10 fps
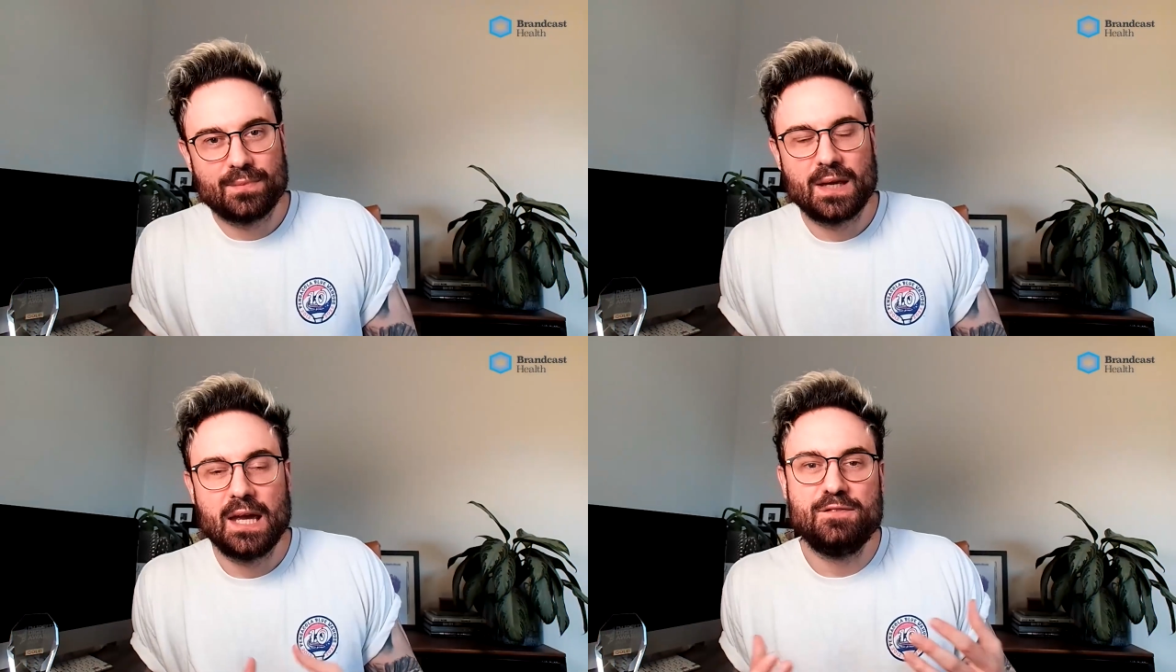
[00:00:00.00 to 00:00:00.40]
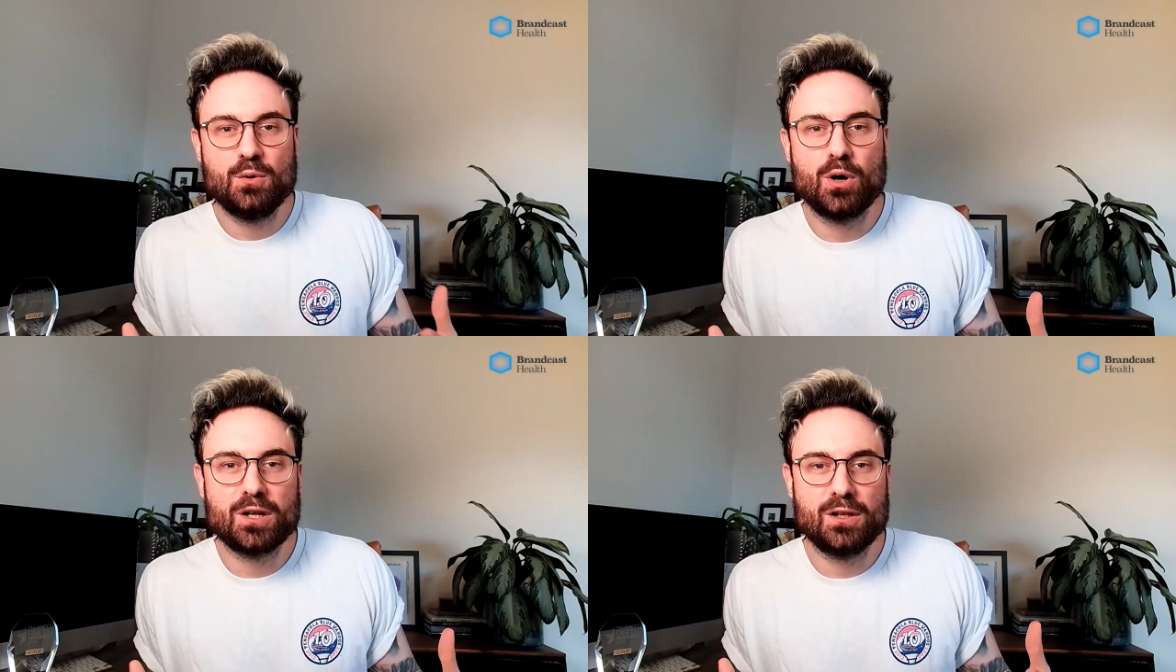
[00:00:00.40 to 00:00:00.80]
If you
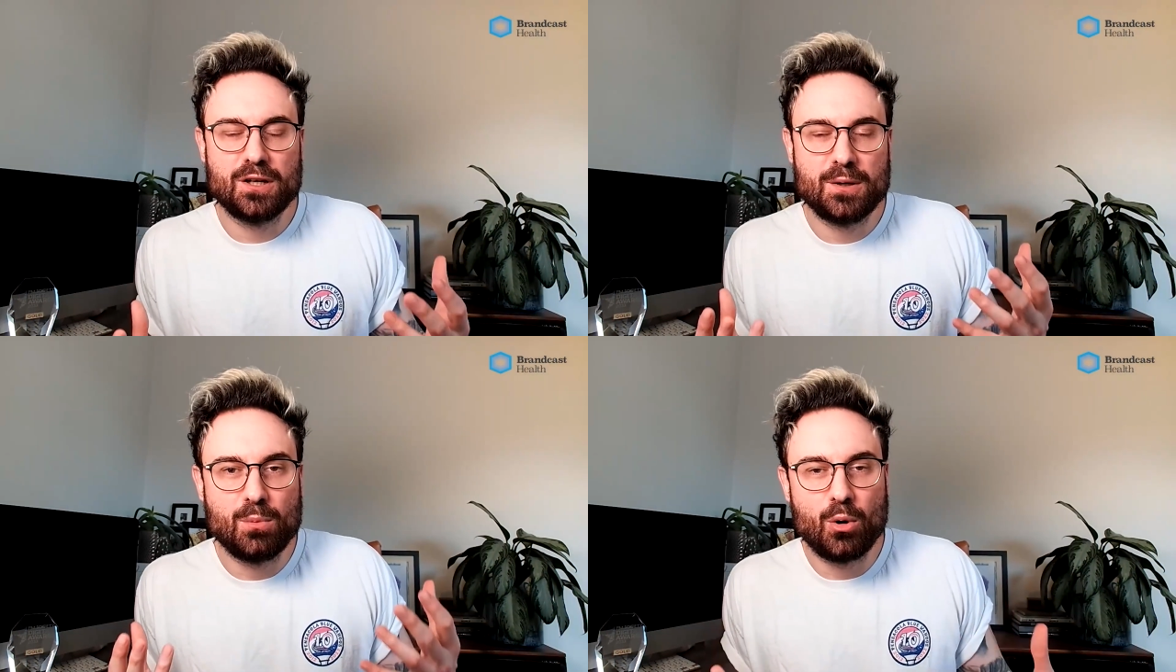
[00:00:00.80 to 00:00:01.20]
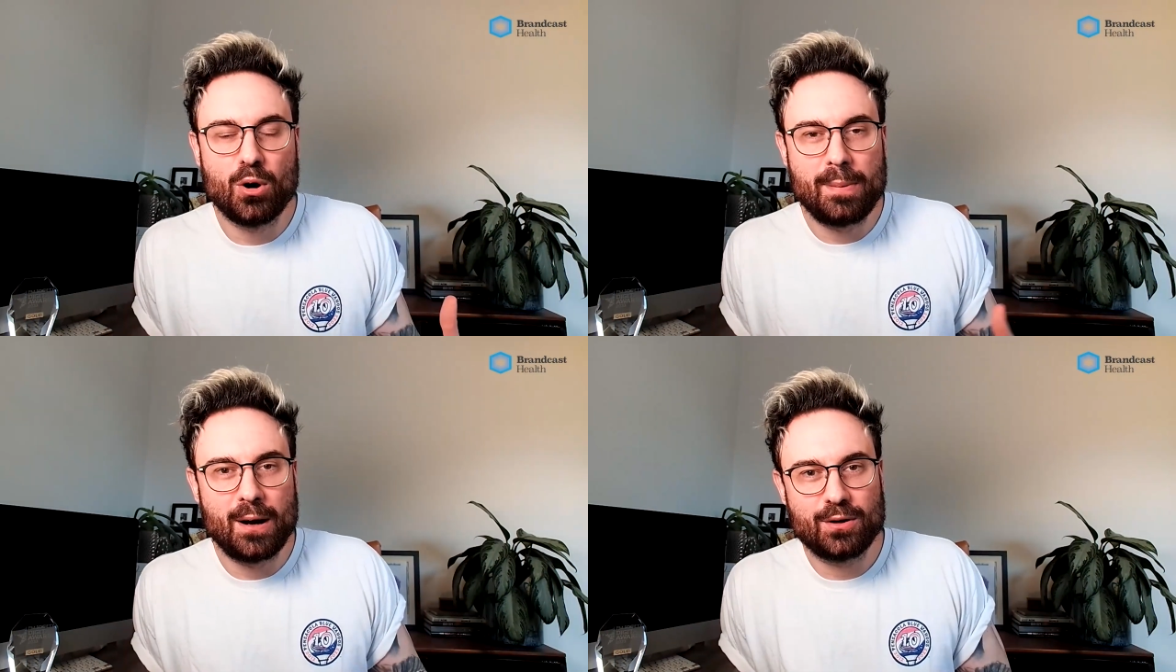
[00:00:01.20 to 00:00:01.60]
want to learn more
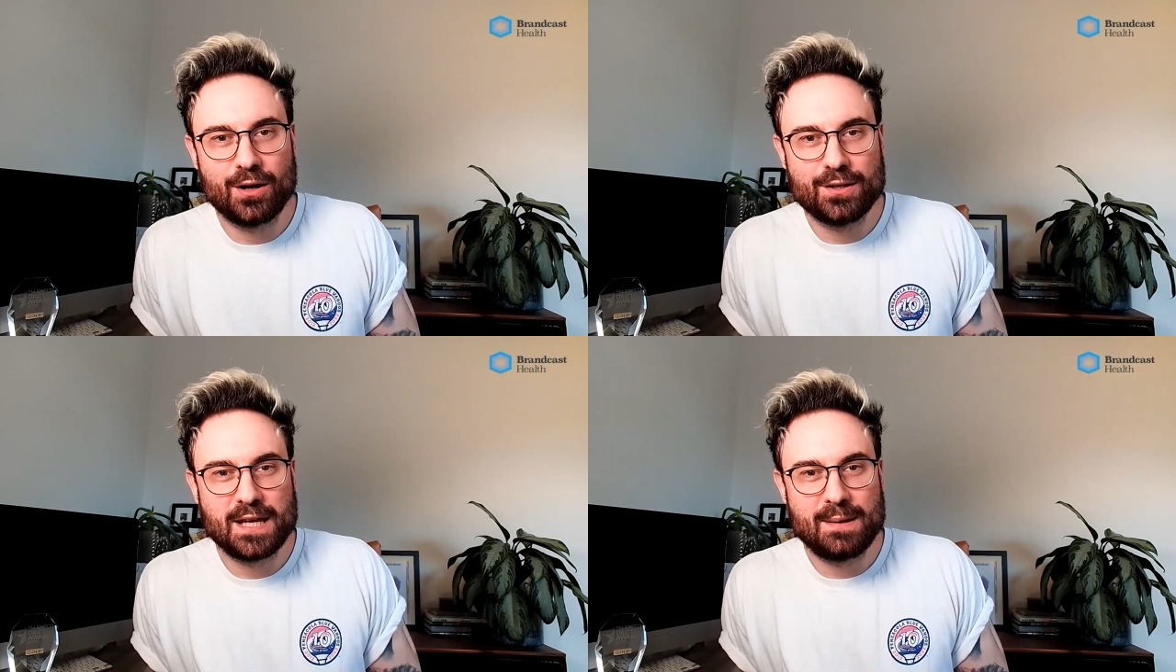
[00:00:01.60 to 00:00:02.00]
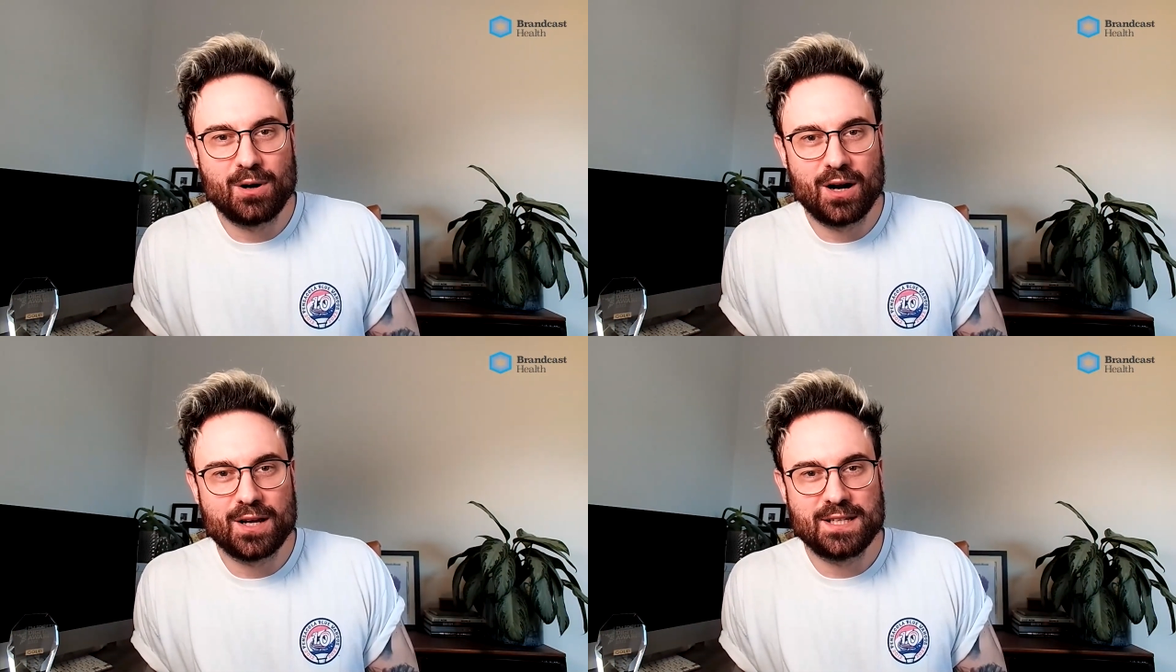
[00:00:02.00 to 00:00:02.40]
about content
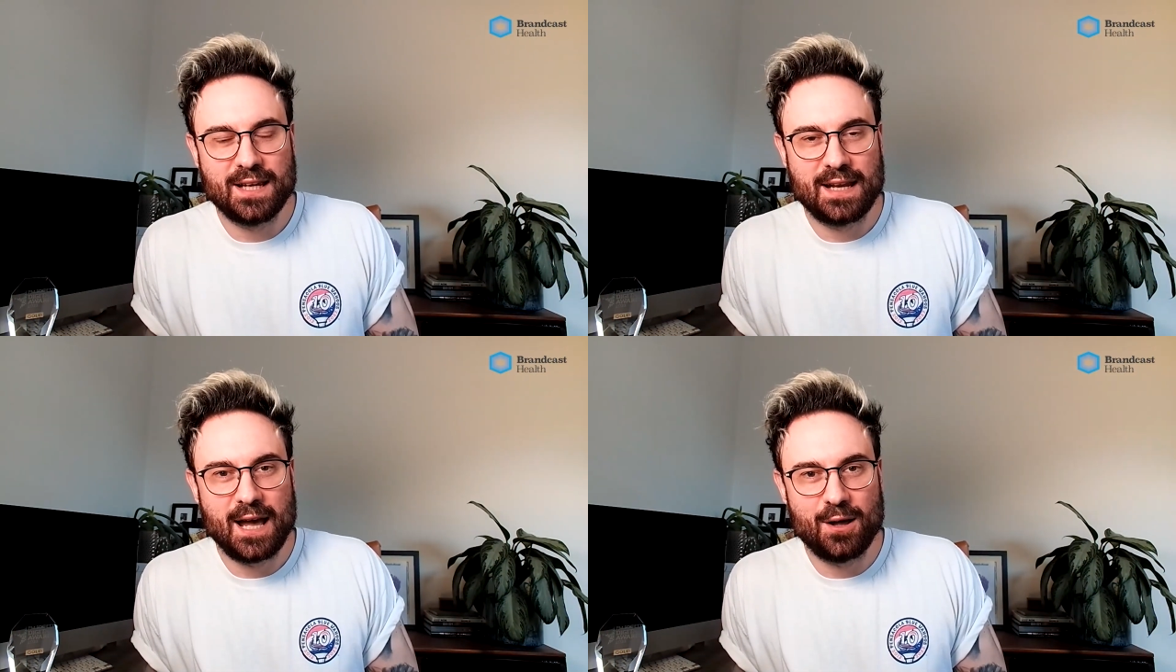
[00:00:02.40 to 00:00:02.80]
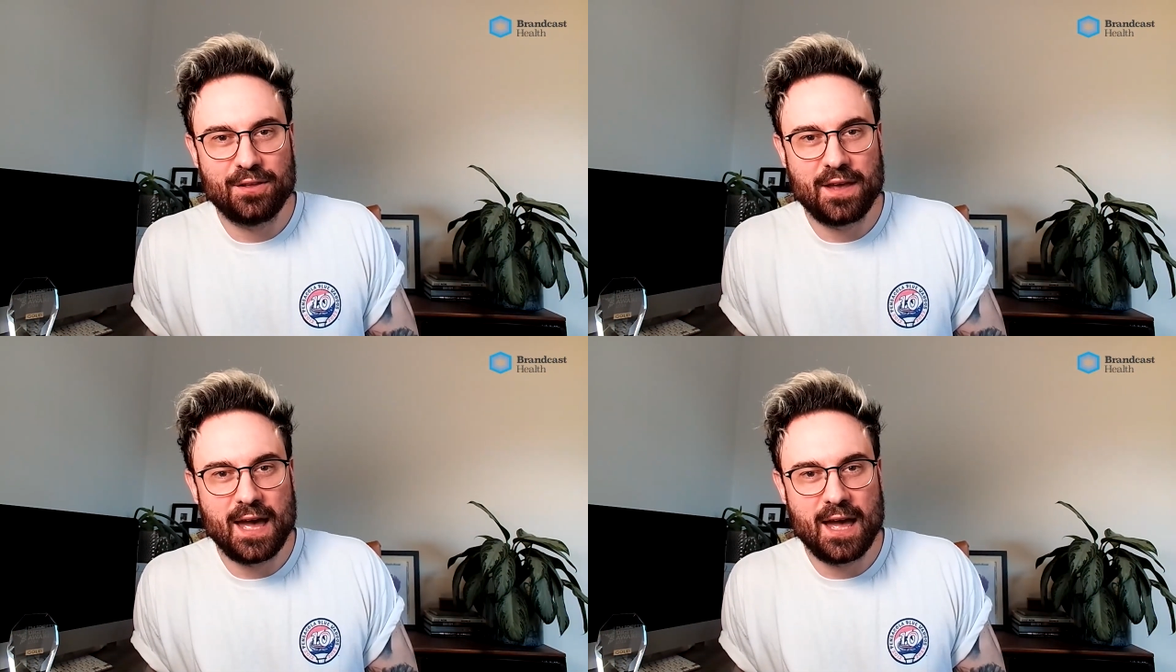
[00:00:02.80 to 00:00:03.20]
marketing in
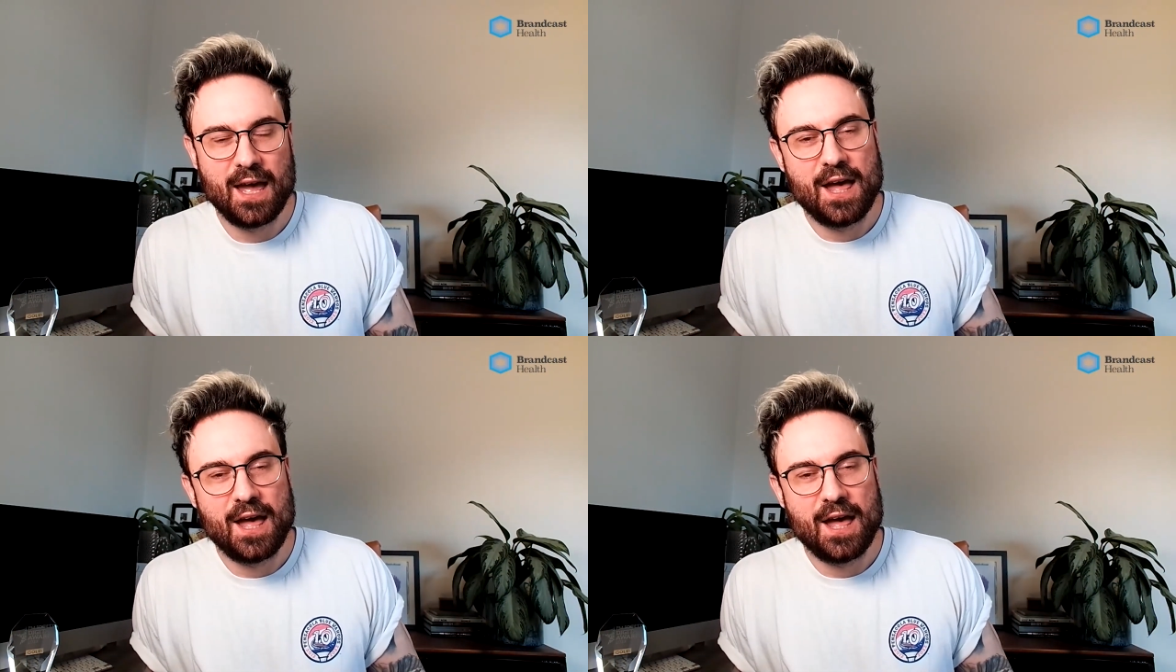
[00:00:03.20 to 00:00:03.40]
healthcare,